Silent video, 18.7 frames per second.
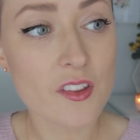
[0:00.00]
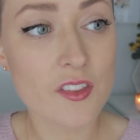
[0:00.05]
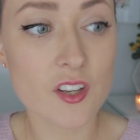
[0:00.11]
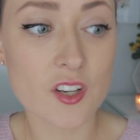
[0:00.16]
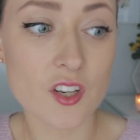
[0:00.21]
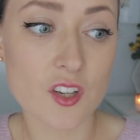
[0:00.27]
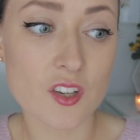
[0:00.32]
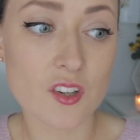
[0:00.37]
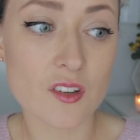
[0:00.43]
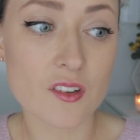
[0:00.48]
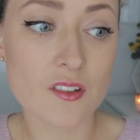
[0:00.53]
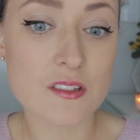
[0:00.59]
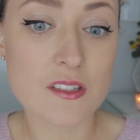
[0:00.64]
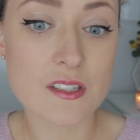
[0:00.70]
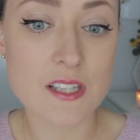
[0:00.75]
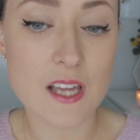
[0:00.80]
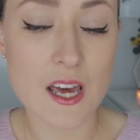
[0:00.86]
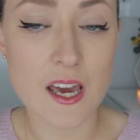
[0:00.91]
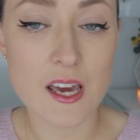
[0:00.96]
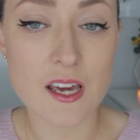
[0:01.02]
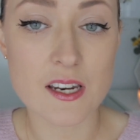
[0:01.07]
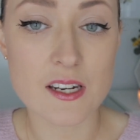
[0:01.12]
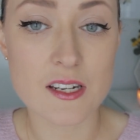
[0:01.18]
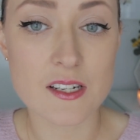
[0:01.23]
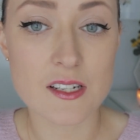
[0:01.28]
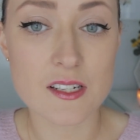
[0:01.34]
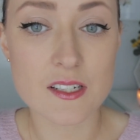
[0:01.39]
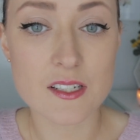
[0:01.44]
the news
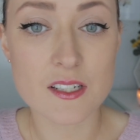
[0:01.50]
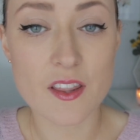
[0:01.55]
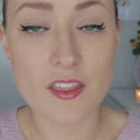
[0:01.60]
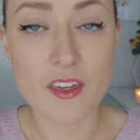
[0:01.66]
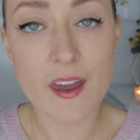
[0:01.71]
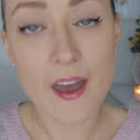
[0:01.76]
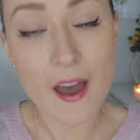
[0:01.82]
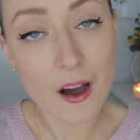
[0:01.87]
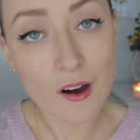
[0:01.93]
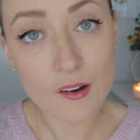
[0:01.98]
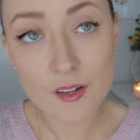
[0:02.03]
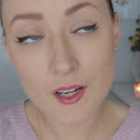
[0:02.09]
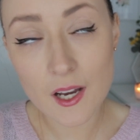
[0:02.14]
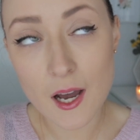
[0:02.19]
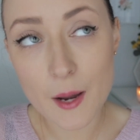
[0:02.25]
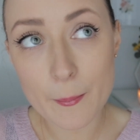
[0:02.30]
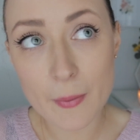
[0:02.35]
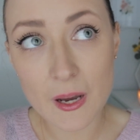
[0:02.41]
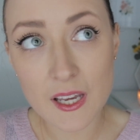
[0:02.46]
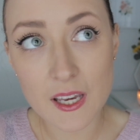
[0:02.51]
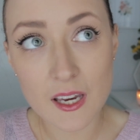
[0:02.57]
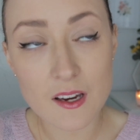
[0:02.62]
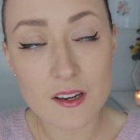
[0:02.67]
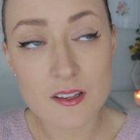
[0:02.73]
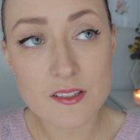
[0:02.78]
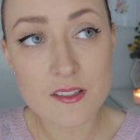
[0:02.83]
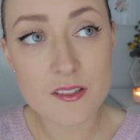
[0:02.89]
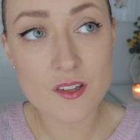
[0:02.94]
and the outcome, I
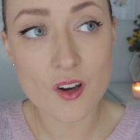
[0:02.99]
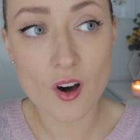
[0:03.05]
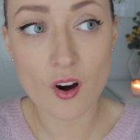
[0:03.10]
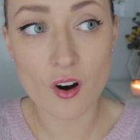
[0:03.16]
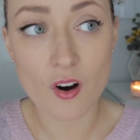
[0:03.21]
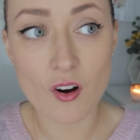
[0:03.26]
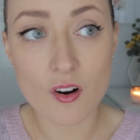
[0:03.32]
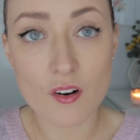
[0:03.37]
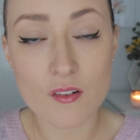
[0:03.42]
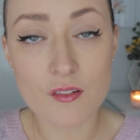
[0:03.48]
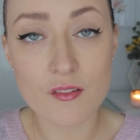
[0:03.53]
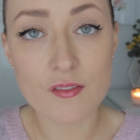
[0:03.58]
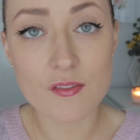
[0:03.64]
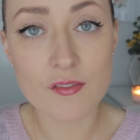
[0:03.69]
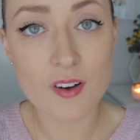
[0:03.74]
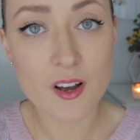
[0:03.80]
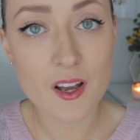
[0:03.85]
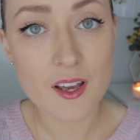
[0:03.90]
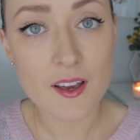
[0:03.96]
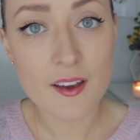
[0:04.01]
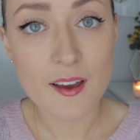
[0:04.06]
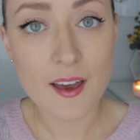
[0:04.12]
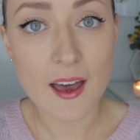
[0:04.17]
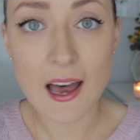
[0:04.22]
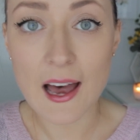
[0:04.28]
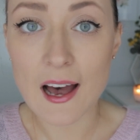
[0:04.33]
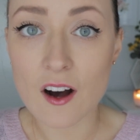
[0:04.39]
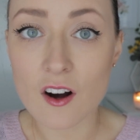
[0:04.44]
guess, of
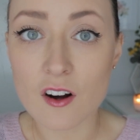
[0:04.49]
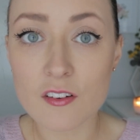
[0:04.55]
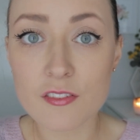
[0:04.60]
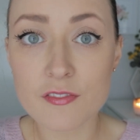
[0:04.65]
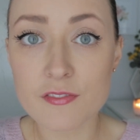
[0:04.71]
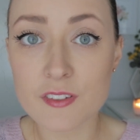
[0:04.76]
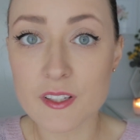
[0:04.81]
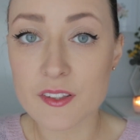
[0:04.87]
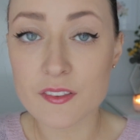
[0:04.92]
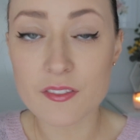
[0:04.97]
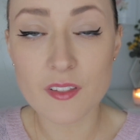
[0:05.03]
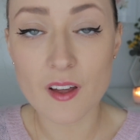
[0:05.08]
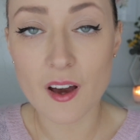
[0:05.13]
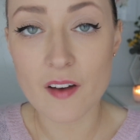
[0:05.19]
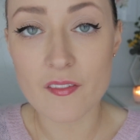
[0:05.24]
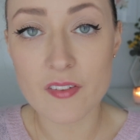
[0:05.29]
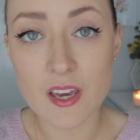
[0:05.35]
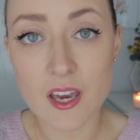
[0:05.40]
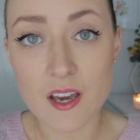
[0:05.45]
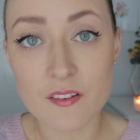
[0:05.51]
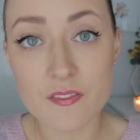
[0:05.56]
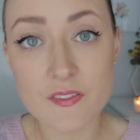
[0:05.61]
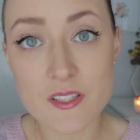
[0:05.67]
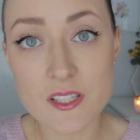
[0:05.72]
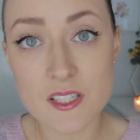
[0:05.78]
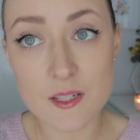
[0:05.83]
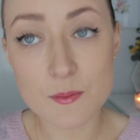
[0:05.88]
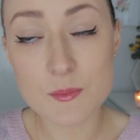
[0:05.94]
our fifth IVF
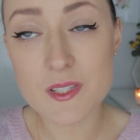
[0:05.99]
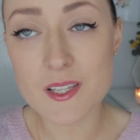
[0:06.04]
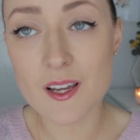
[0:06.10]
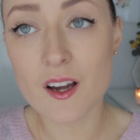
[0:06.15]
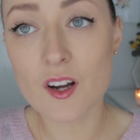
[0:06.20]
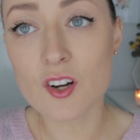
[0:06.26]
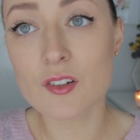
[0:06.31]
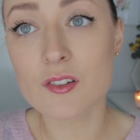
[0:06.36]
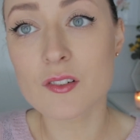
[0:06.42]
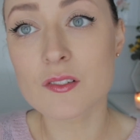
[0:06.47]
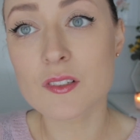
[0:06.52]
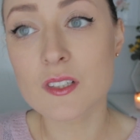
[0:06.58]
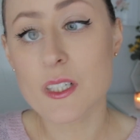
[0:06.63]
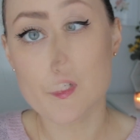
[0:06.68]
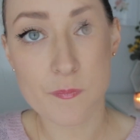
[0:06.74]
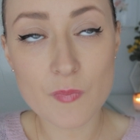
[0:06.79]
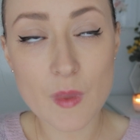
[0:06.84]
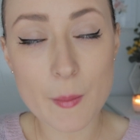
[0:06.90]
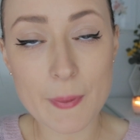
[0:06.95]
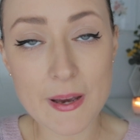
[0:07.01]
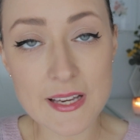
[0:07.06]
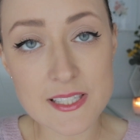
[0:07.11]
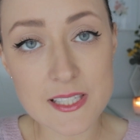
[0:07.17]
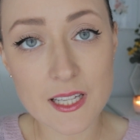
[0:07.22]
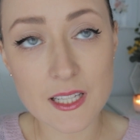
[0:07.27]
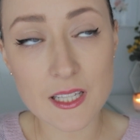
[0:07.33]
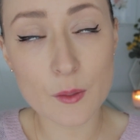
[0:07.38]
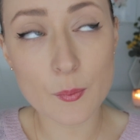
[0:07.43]
stim cycle.
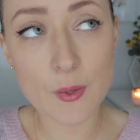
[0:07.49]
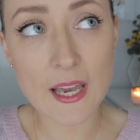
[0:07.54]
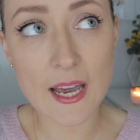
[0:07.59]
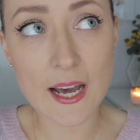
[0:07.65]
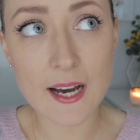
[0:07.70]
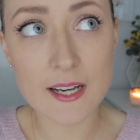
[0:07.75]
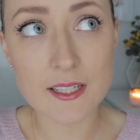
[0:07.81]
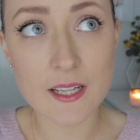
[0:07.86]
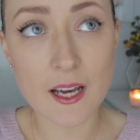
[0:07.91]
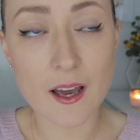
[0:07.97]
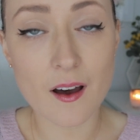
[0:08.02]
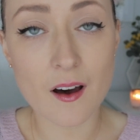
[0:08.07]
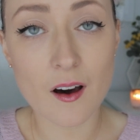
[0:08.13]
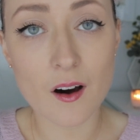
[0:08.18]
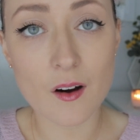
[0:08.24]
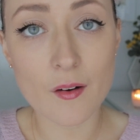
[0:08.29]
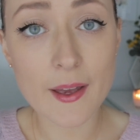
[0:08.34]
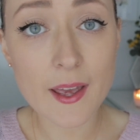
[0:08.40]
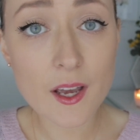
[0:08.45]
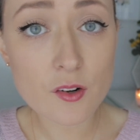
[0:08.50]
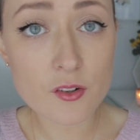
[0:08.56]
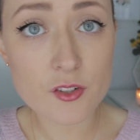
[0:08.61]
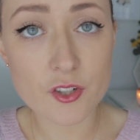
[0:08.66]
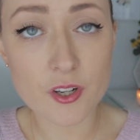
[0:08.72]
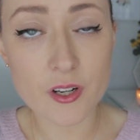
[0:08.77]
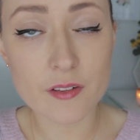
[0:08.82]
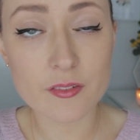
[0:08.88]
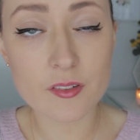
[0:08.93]
Basically, we had our egg
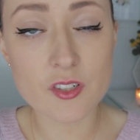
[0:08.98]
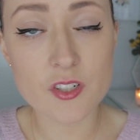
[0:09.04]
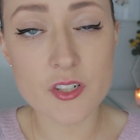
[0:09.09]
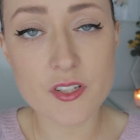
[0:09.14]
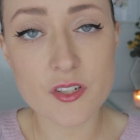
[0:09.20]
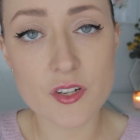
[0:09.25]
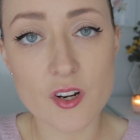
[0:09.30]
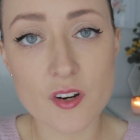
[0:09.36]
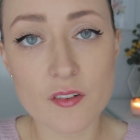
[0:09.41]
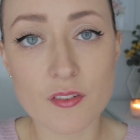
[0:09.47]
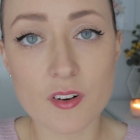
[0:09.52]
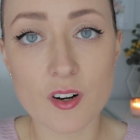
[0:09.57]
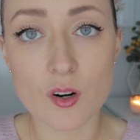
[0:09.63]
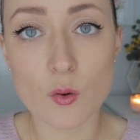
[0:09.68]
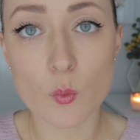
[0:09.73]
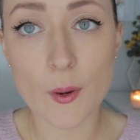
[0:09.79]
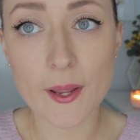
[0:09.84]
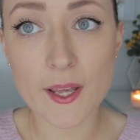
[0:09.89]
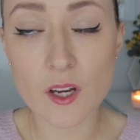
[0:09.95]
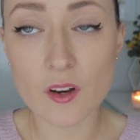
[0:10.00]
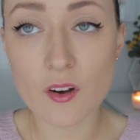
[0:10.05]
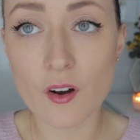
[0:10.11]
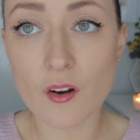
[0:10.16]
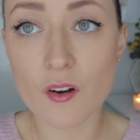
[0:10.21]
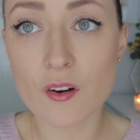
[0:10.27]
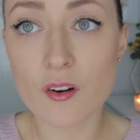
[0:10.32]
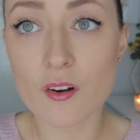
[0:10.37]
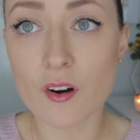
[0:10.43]
retrieval just over a week
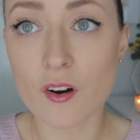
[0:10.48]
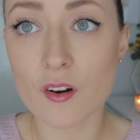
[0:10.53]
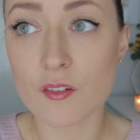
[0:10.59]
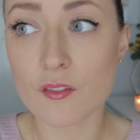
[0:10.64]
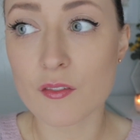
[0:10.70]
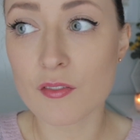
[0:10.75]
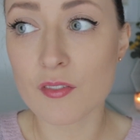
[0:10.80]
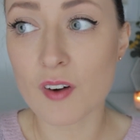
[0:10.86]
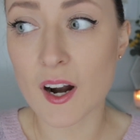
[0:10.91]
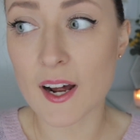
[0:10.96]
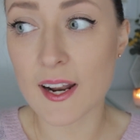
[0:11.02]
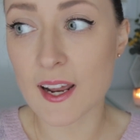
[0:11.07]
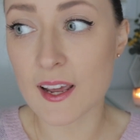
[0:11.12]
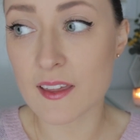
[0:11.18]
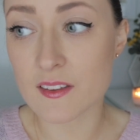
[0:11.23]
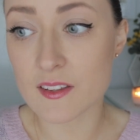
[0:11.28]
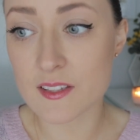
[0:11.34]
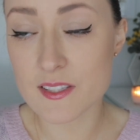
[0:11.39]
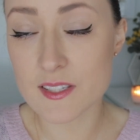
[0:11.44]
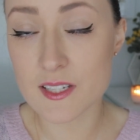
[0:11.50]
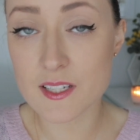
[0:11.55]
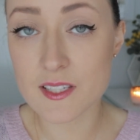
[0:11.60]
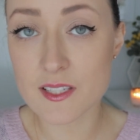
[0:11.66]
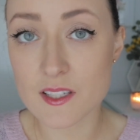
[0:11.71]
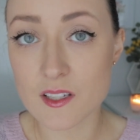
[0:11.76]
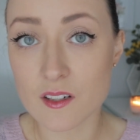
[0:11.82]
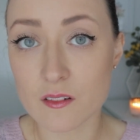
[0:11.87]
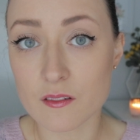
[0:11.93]
ago on Friday the
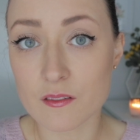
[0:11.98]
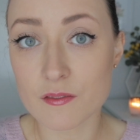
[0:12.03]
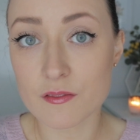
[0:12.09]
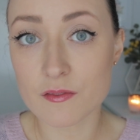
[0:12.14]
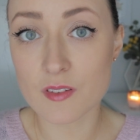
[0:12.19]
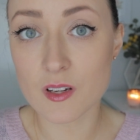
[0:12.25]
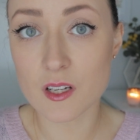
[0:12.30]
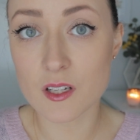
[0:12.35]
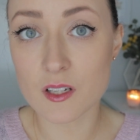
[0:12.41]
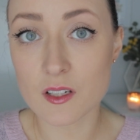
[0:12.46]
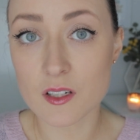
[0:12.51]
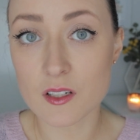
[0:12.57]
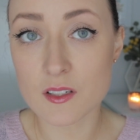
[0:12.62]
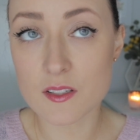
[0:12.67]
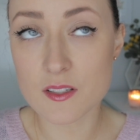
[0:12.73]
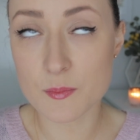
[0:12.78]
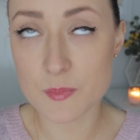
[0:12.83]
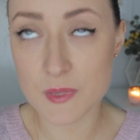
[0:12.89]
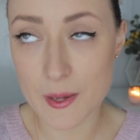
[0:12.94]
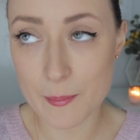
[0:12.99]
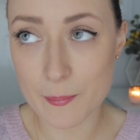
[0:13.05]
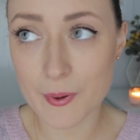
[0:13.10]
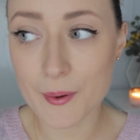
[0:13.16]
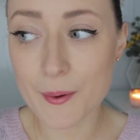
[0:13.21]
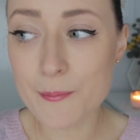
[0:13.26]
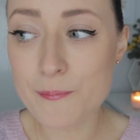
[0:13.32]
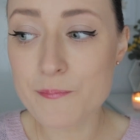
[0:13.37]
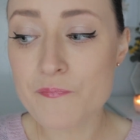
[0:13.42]
6th of
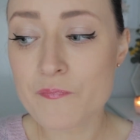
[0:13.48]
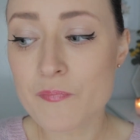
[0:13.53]
September.